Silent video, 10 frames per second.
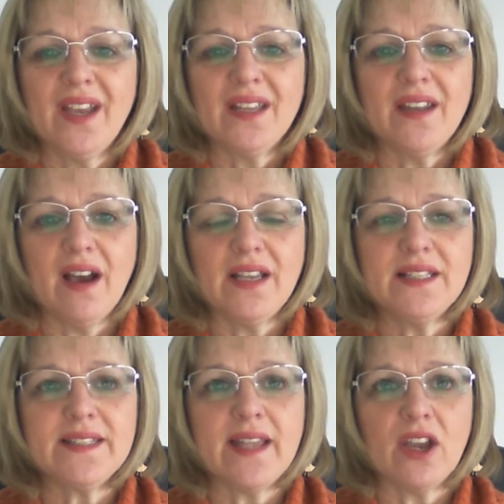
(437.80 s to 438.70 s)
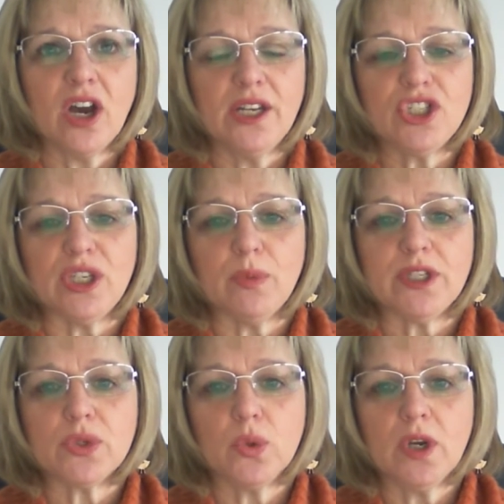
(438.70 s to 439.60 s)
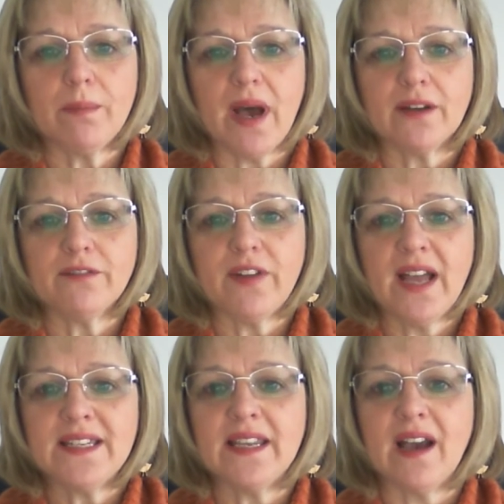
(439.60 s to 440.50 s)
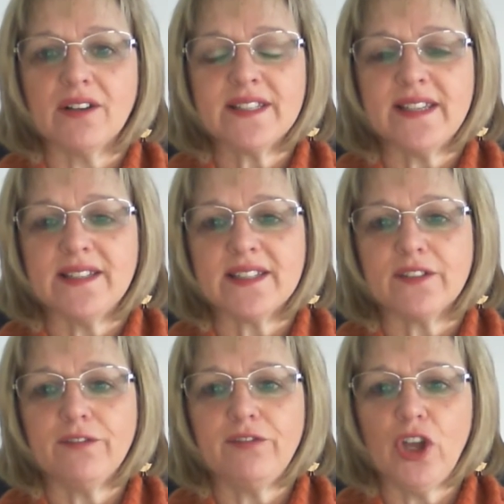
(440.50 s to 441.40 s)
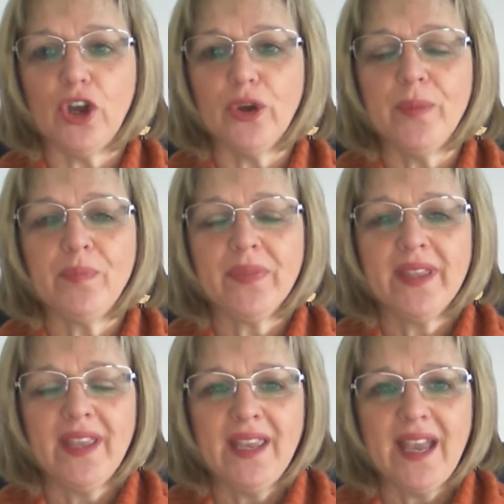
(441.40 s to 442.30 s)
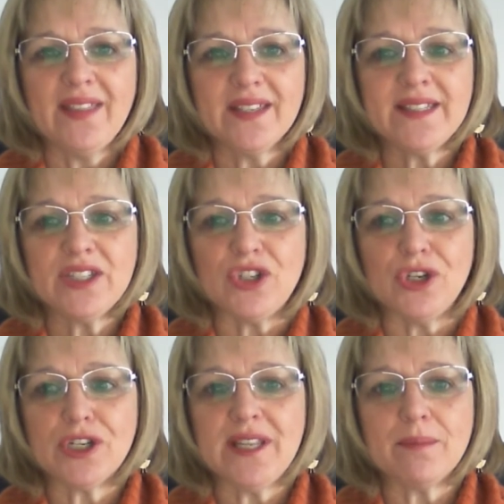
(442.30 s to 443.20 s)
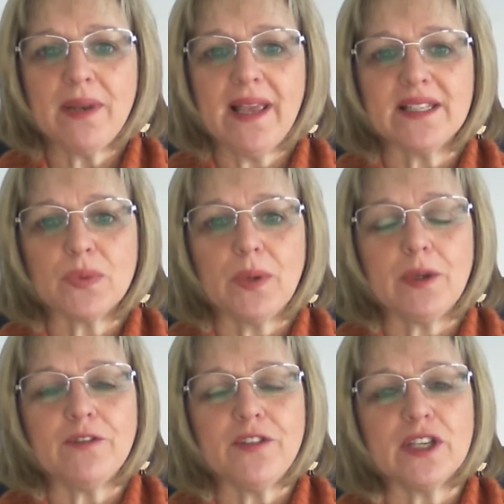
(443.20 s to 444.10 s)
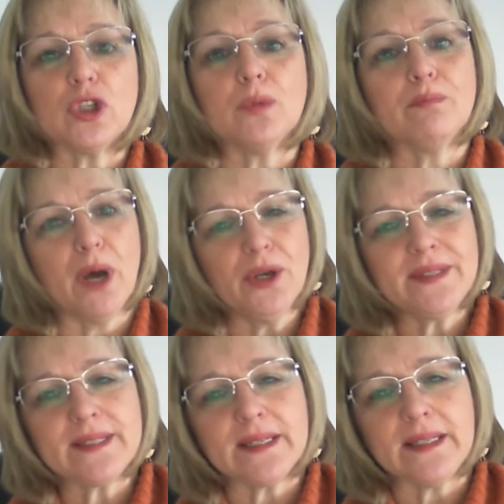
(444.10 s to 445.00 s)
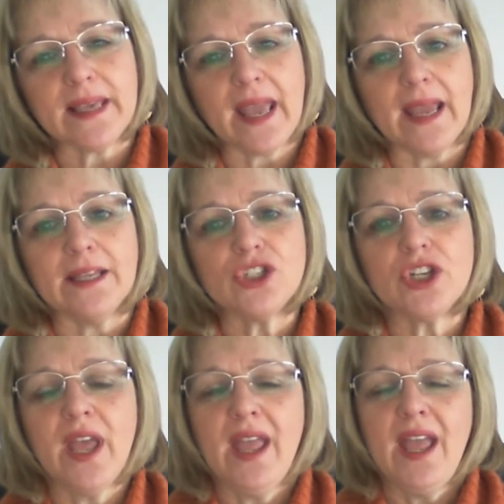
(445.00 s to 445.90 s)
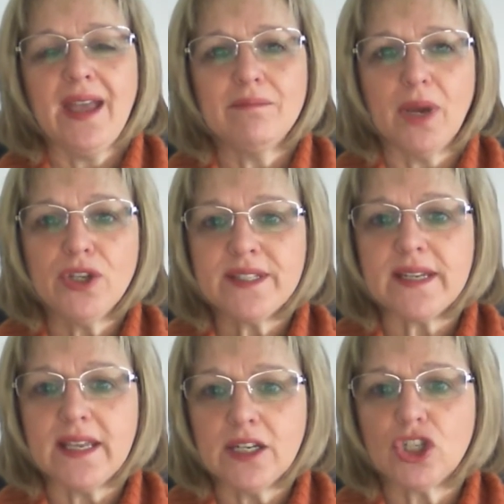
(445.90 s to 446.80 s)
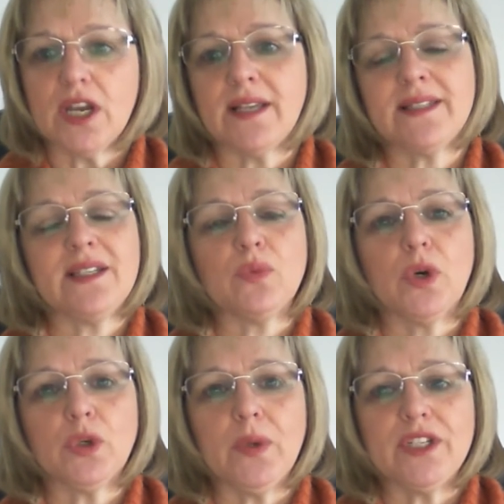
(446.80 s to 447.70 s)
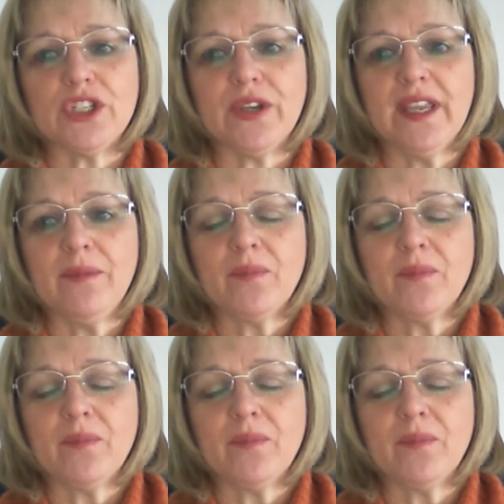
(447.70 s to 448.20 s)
Now, in psychology, we talk about finding our sense of flow, and this is usually the place where we feel most engaged and most energized in what we're doing.